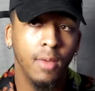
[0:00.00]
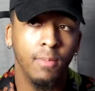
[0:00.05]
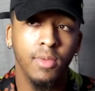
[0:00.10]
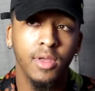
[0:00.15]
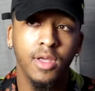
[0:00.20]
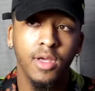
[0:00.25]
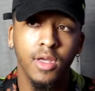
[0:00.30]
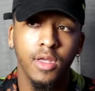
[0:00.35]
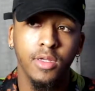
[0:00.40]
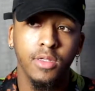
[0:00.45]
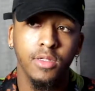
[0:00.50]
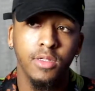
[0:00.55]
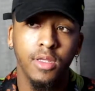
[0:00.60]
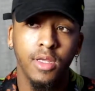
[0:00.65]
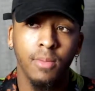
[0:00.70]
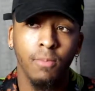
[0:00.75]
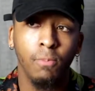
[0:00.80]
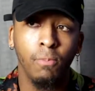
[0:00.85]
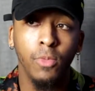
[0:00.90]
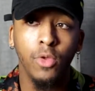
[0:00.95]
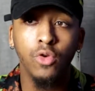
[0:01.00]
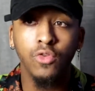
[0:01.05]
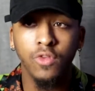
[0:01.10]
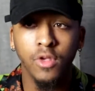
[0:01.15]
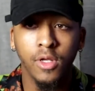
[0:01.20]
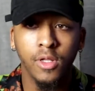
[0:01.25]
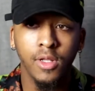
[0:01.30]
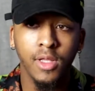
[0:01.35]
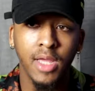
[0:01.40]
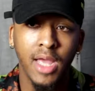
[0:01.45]
Because
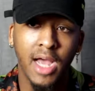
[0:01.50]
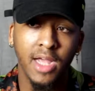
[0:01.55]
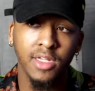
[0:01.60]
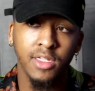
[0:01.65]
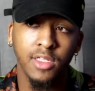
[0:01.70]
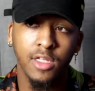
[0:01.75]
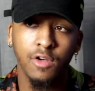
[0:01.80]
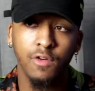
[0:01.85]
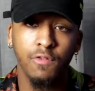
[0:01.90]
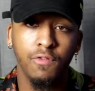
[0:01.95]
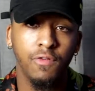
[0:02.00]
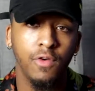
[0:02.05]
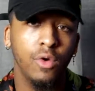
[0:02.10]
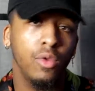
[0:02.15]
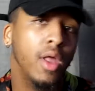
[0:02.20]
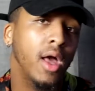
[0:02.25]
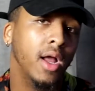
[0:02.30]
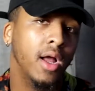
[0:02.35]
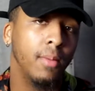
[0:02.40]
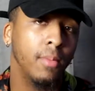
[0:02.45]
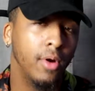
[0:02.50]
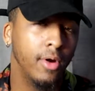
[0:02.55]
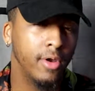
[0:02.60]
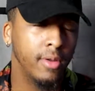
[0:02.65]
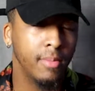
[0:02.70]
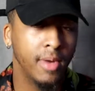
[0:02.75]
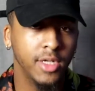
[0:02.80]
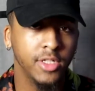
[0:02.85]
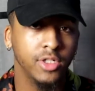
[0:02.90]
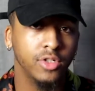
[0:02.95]
musically, I still feel like I'm
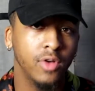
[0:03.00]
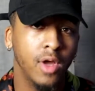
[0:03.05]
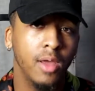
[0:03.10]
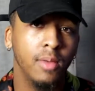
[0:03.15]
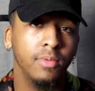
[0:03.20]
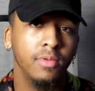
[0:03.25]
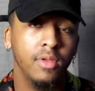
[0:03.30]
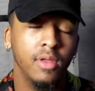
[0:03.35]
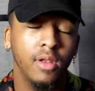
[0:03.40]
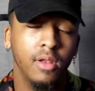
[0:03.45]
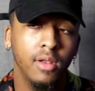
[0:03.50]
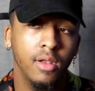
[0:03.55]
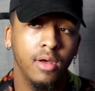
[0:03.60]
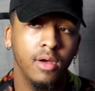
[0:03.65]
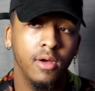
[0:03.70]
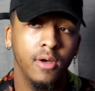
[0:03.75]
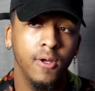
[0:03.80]
earning my stripes, and